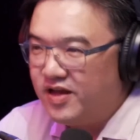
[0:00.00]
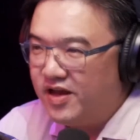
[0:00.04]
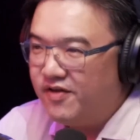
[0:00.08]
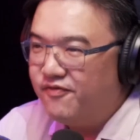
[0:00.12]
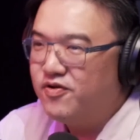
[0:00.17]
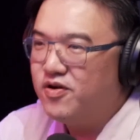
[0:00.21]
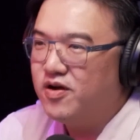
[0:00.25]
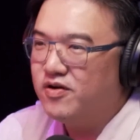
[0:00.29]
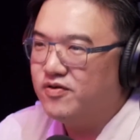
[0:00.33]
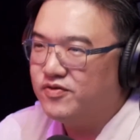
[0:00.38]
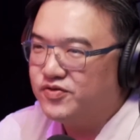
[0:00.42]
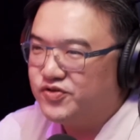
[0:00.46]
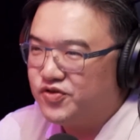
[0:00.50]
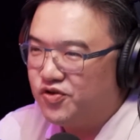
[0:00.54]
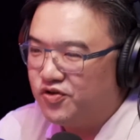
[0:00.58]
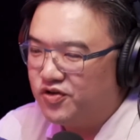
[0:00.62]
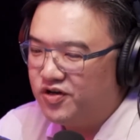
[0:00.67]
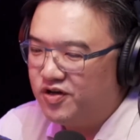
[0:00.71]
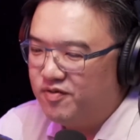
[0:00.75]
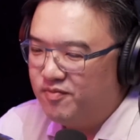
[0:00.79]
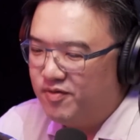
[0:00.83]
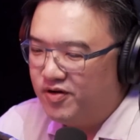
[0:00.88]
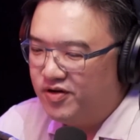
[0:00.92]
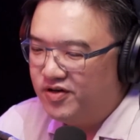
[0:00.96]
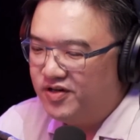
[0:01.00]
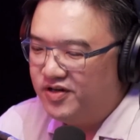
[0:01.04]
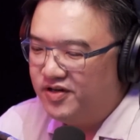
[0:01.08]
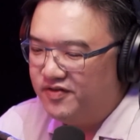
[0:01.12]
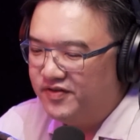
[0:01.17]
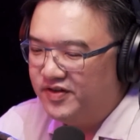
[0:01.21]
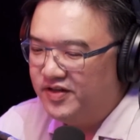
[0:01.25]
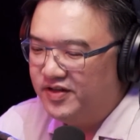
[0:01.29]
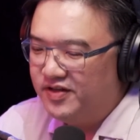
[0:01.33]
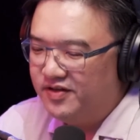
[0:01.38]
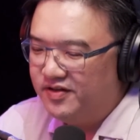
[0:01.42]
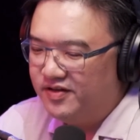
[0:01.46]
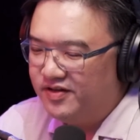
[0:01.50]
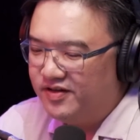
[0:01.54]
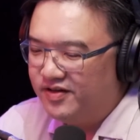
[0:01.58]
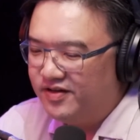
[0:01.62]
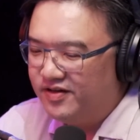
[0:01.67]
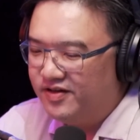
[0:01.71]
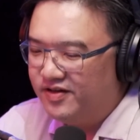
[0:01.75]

everyone was talking about it, even in